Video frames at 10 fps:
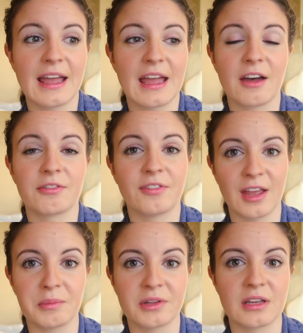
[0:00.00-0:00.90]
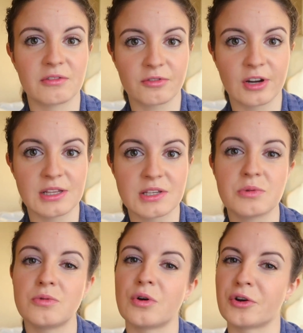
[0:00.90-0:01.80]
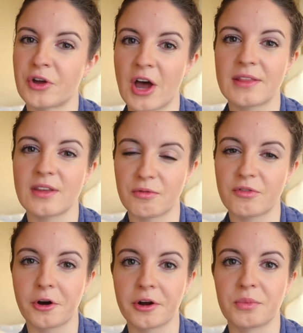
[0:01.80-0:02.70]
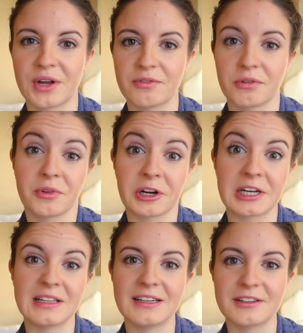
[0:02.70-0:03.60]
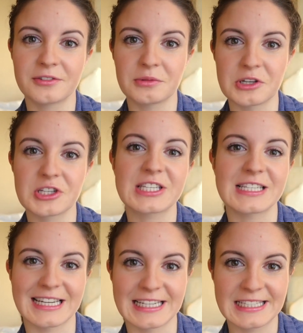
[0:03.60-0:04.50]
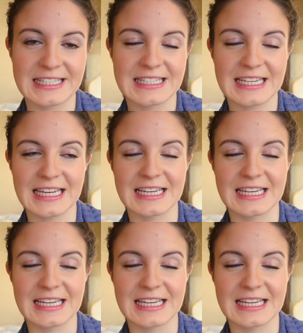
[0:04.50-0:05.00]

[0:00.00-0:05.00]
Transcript: I have family and friends who are not that far away from where I live, which is nice.